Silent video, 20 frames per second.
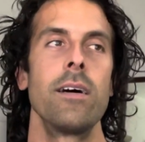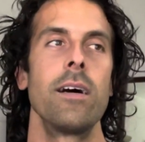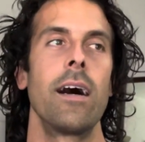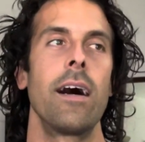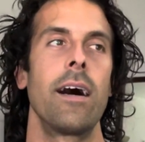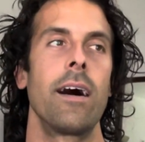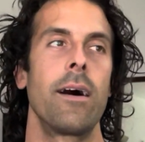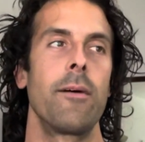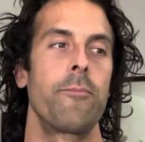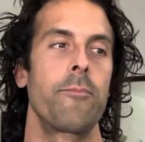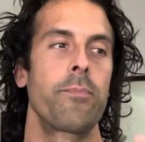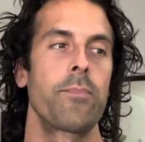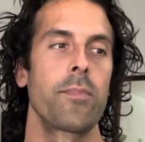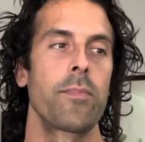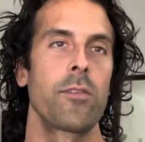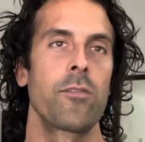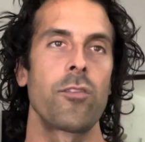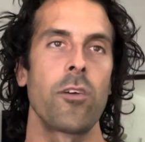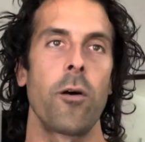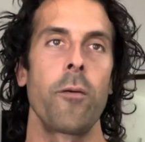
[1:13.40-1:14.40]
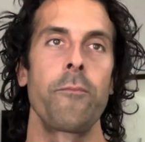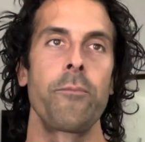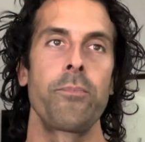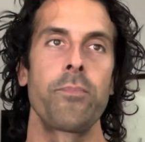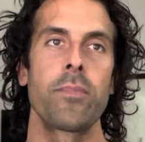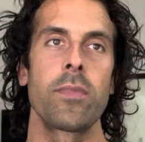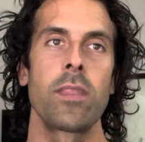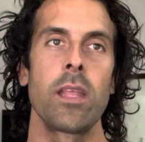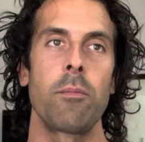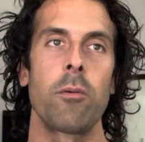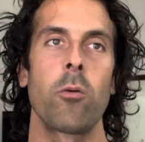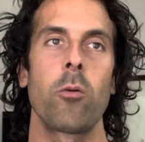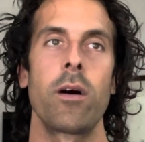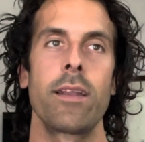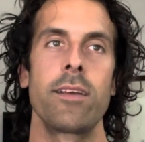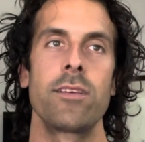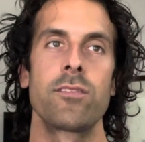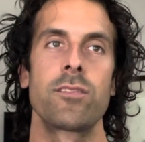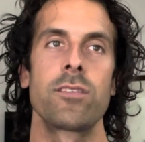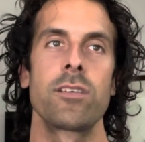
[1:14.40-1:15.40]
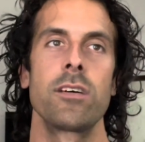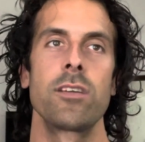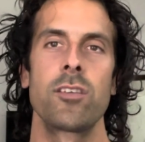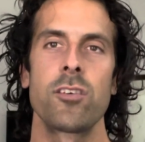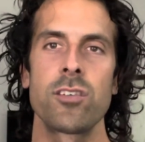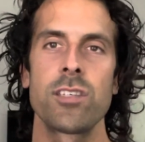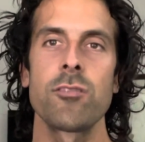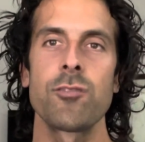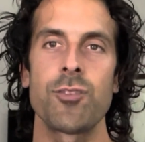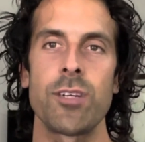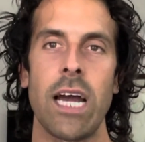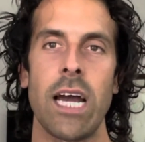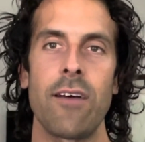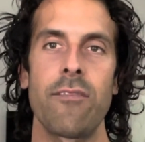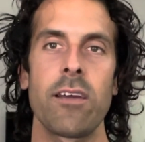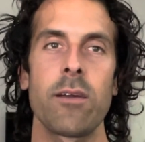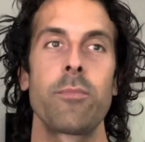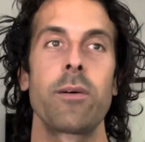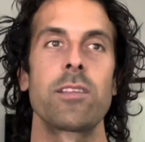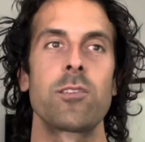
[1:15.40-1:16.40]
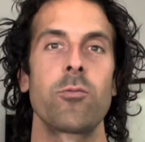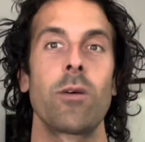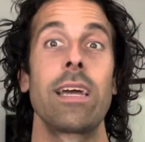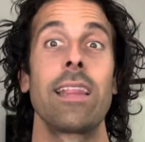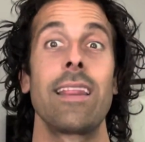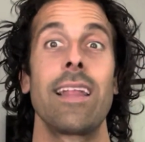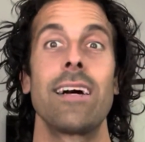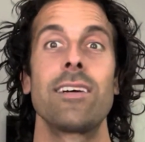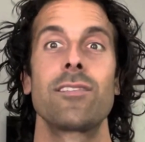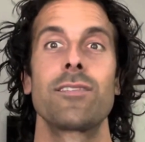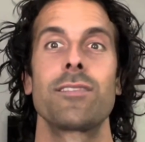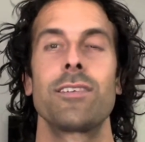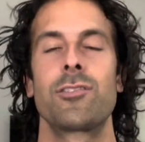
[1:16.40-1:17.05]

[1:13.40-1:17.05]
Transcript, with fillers: Um, so, number one is there's still traffic, but it's way less.